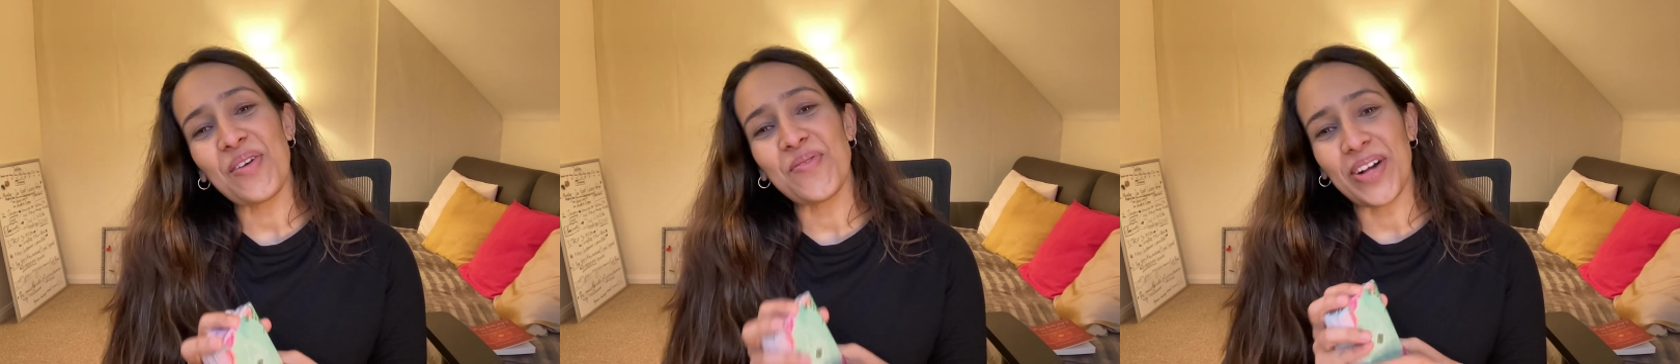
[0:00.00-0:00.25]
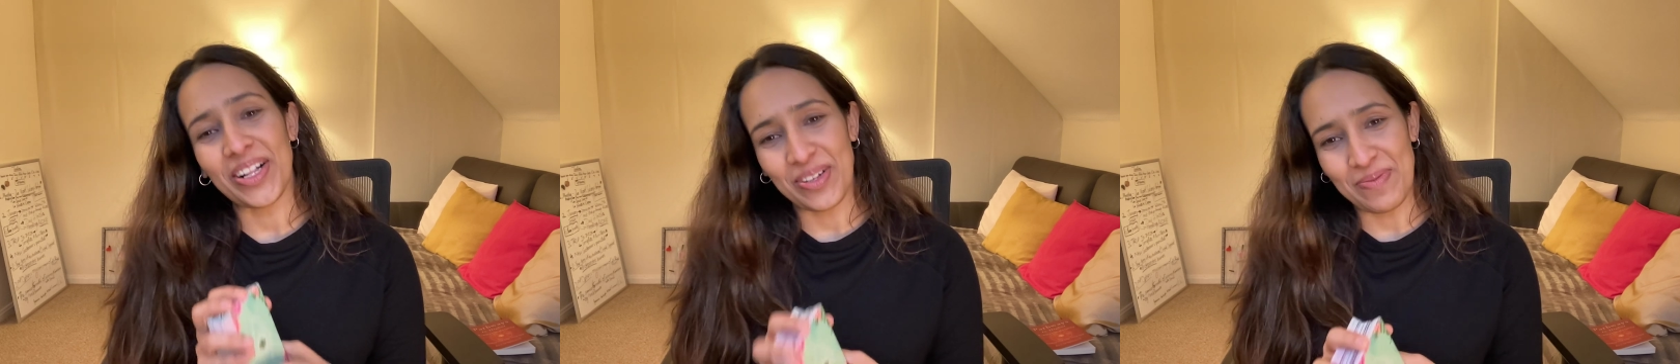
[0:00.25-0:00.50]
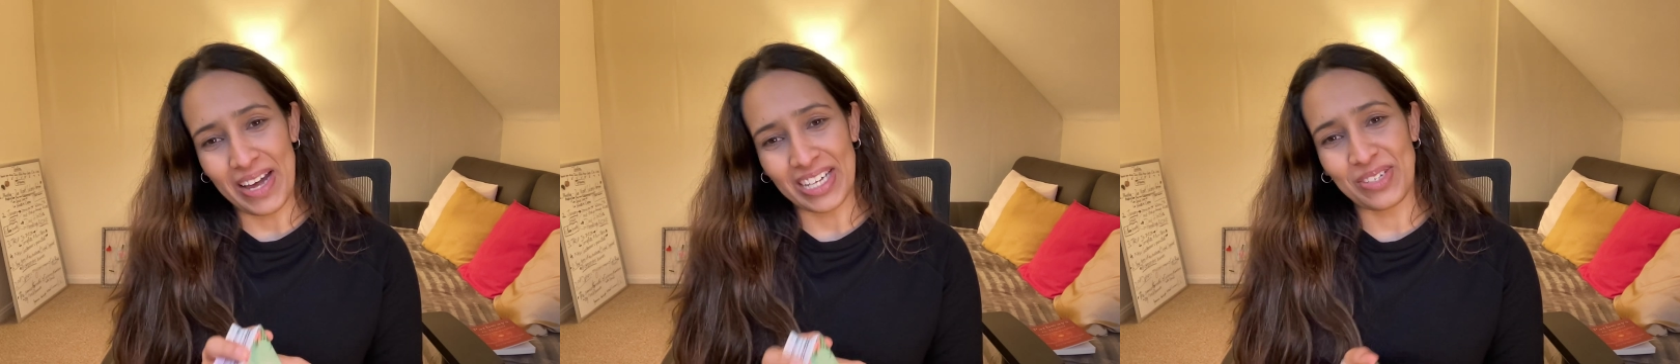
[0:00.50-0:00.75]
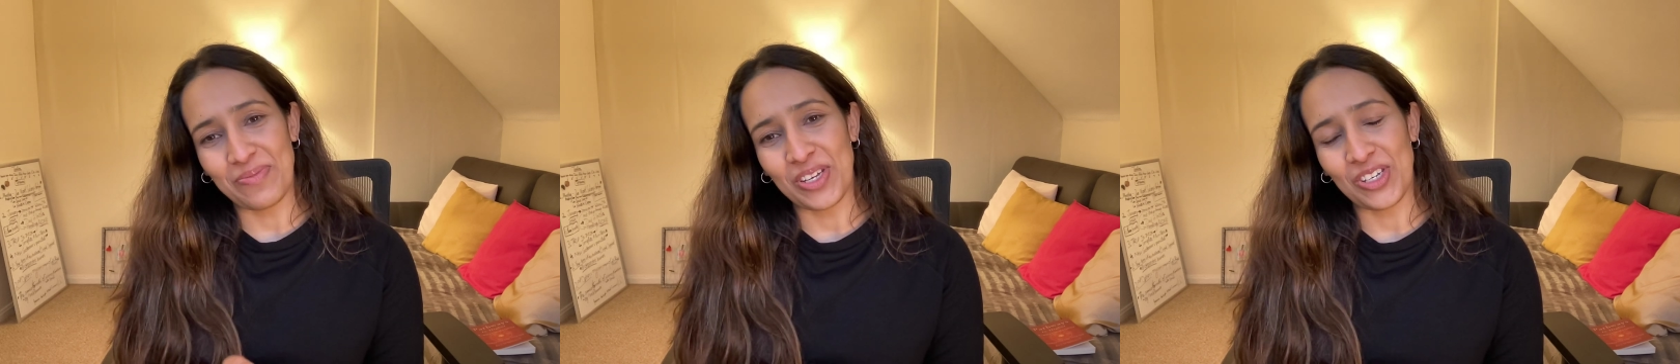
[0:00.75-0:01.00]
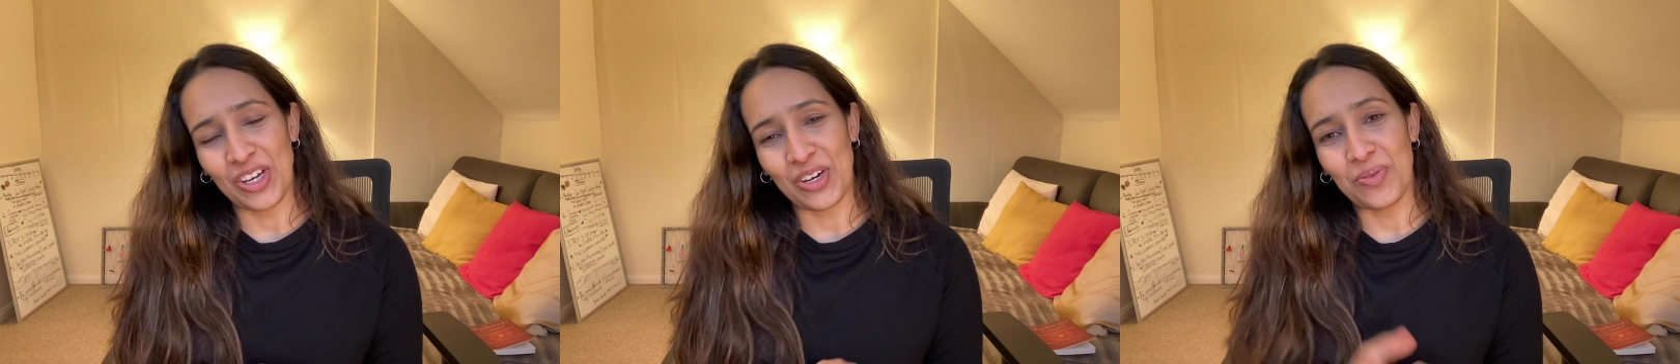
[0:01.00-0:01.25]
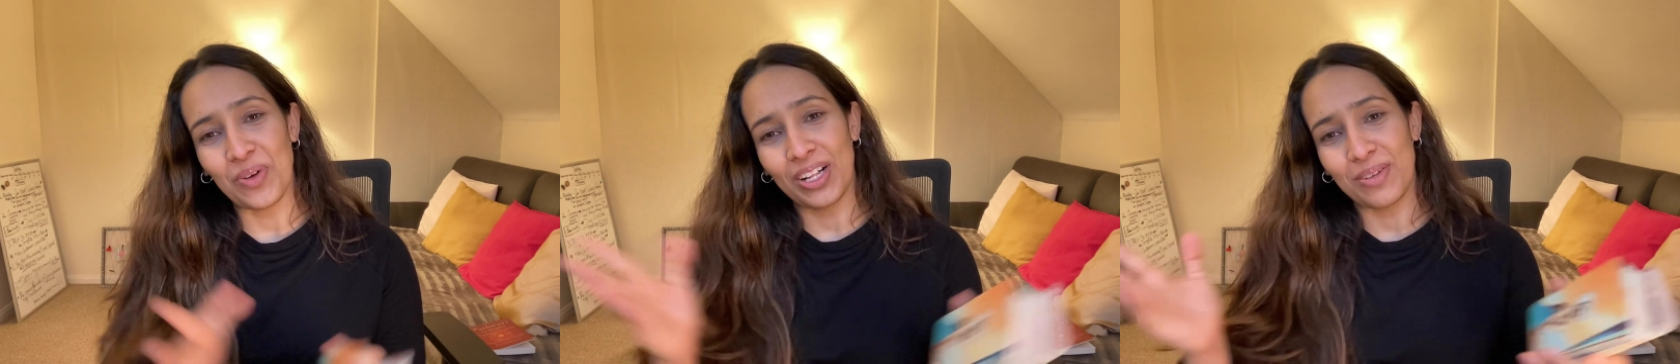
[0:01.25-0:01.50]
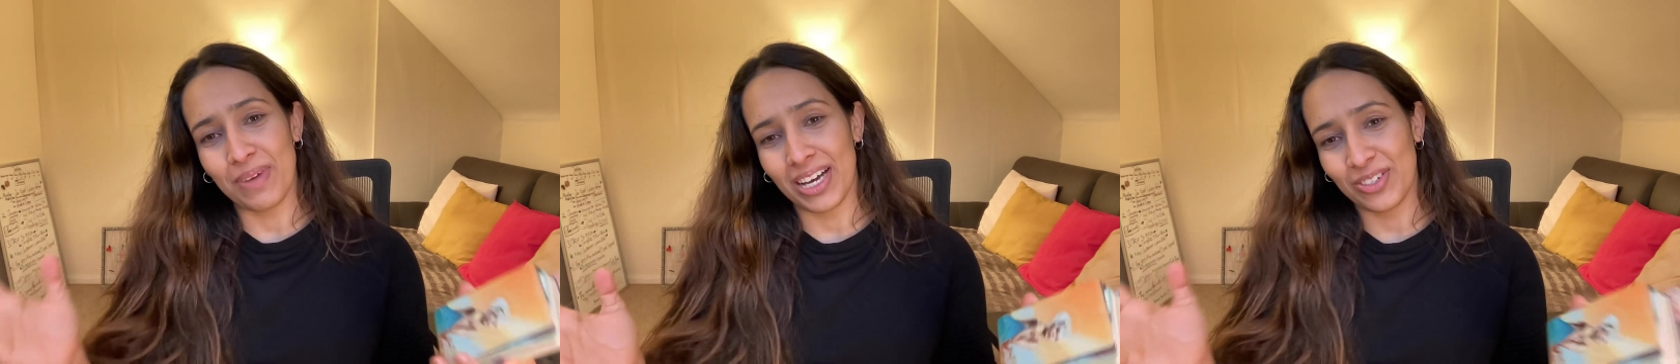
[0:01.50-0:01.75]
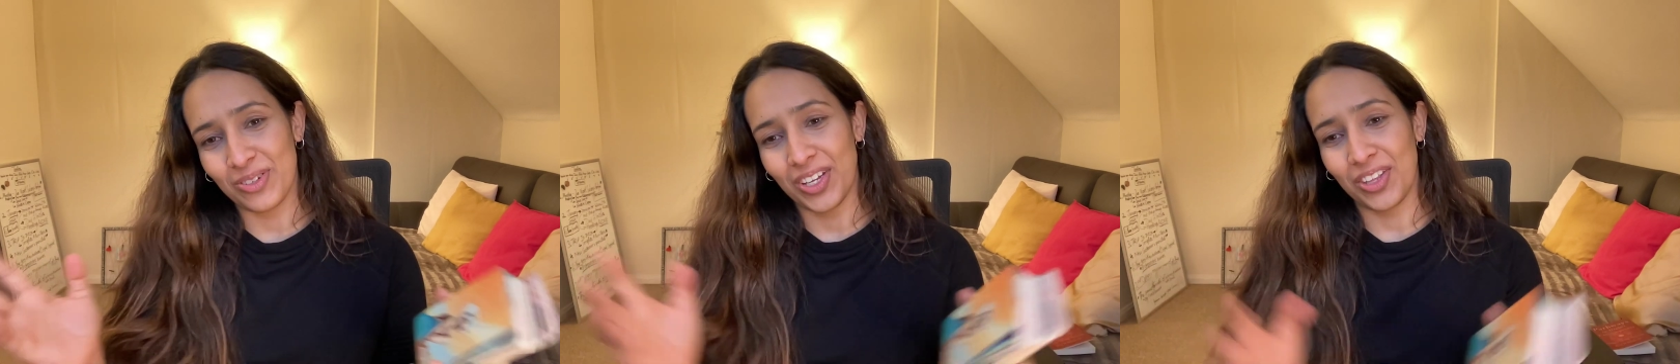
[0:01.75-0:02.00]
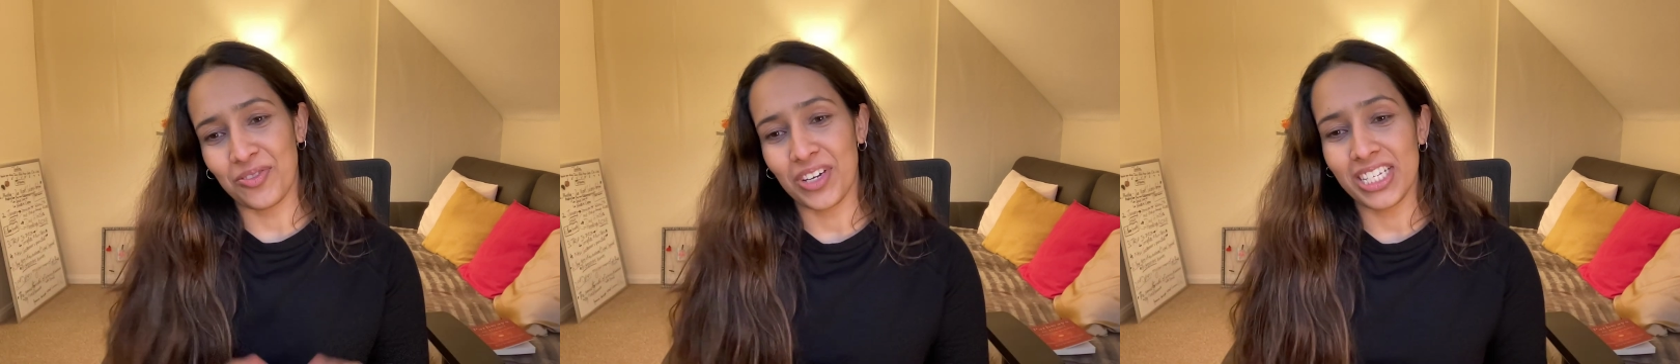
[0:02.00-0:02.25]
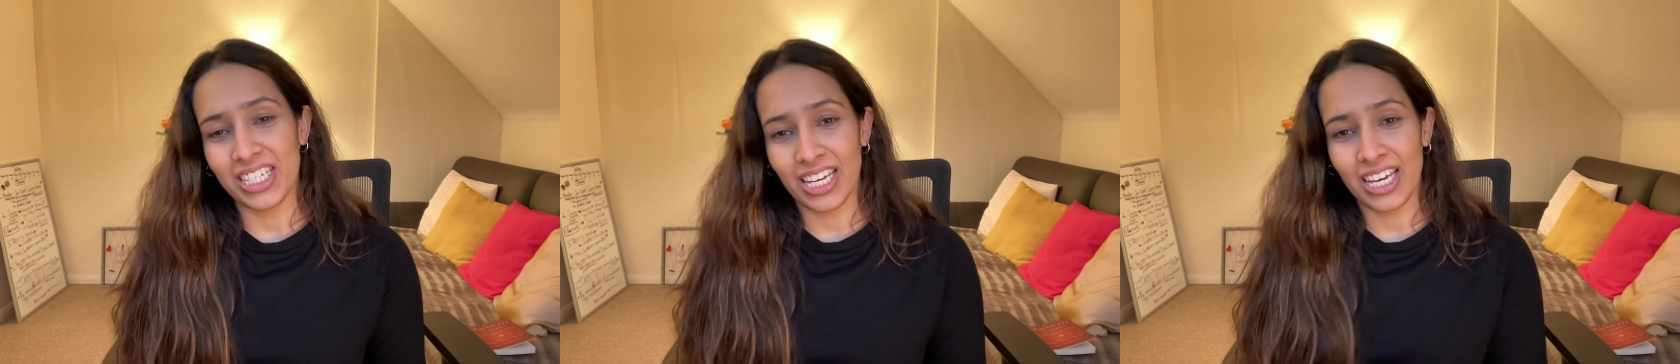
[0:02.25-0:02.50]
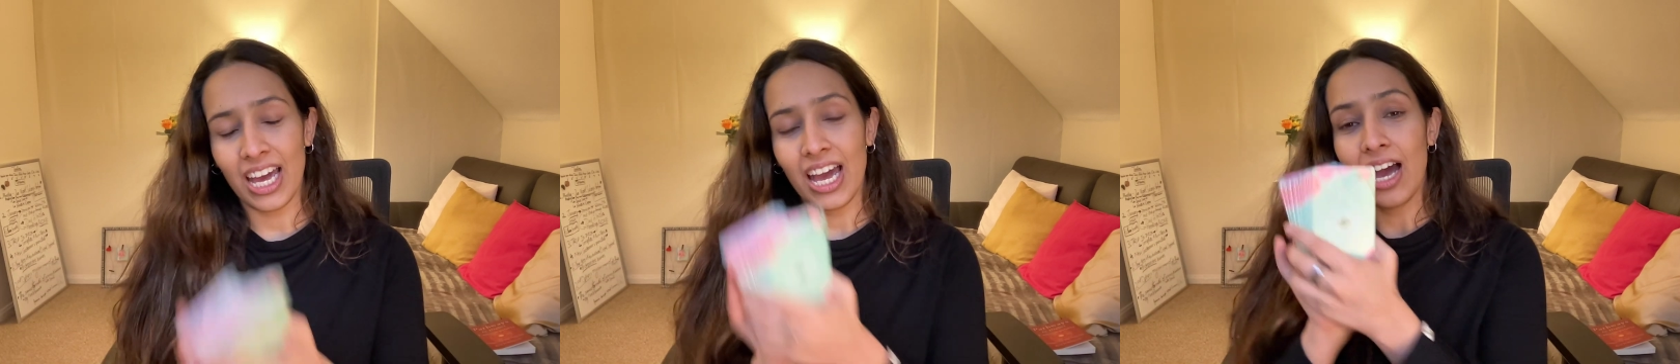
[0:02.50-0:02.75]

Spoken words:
welcome back to my channel. Welcome back to another reading.